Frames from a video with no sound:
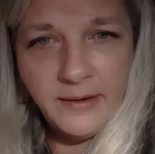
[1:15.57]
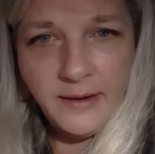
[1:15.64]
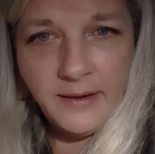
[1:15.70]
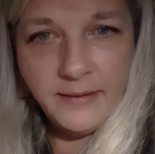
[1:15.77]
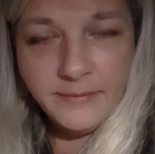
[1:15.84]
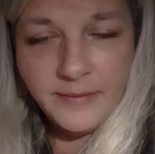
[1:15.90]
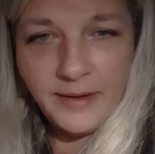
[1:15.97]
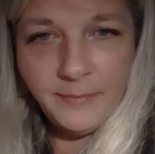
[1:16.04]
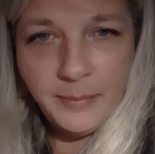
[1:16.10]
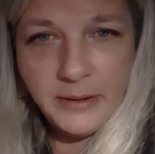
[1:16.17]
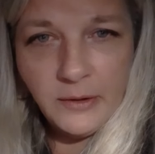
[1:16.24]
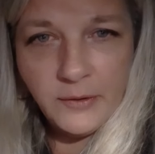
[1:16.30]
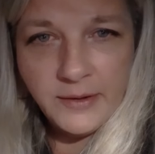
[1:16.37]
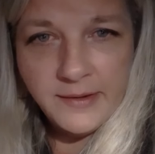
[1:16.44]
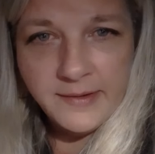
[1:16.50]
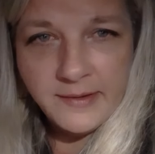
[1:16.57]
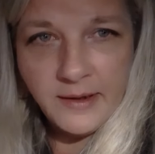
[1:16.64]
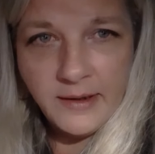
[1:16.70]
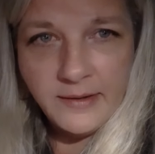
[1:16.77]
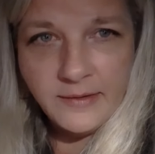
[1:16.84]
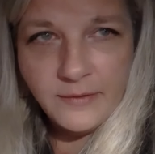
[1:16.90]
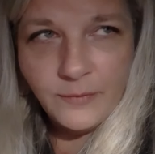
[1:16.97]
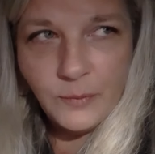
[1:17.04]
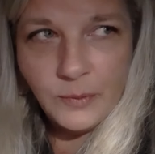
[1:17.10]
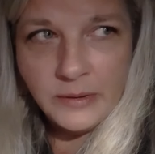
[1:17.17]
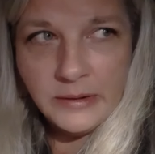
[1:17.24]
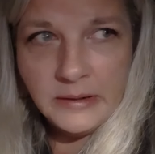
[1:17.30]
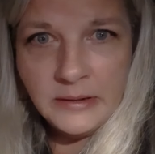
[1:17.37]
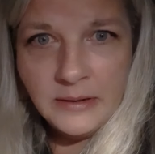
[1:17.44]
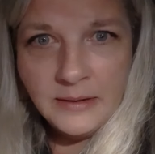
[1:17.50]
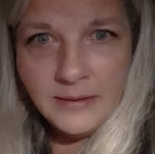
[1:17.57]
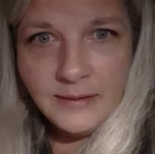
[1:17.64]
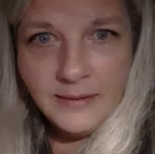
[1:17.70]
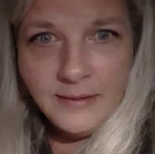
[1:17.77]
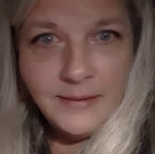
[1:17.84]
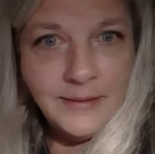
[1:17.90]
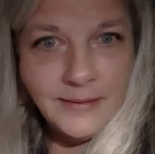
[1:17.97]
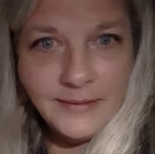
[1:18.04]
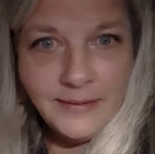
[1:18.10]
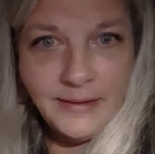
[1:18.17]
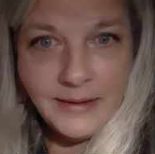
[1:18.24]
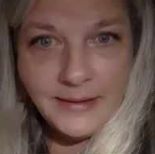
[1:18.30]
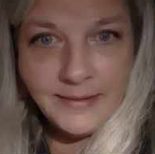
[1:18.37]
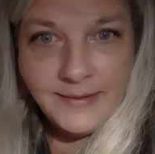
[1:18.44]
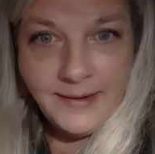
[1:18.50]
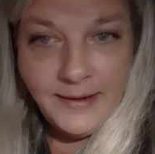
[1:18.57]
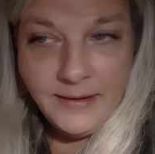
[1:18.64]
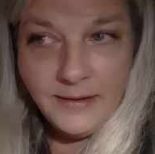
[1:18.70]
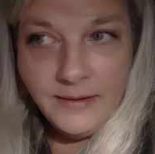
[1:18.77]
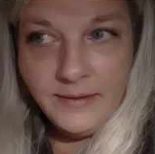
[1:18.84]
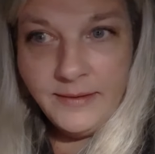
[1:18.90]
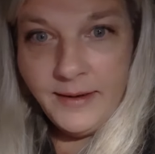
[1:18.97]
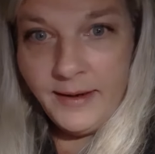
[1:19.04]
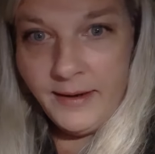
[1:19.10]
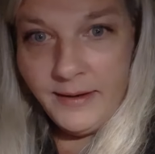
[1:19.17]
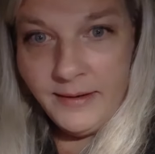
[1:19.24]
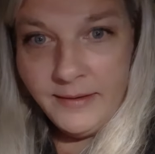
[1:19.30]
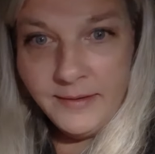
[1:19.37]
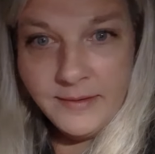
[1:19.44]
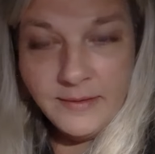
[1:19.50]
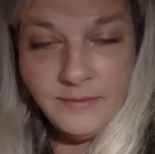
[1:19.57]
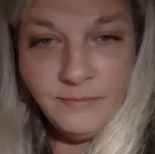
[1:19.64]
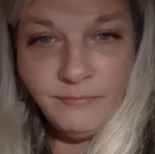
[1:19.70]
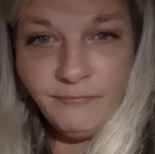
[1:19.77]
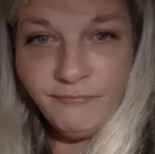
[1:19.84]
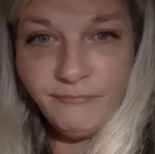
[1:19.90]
I've been criticized for not taking days and,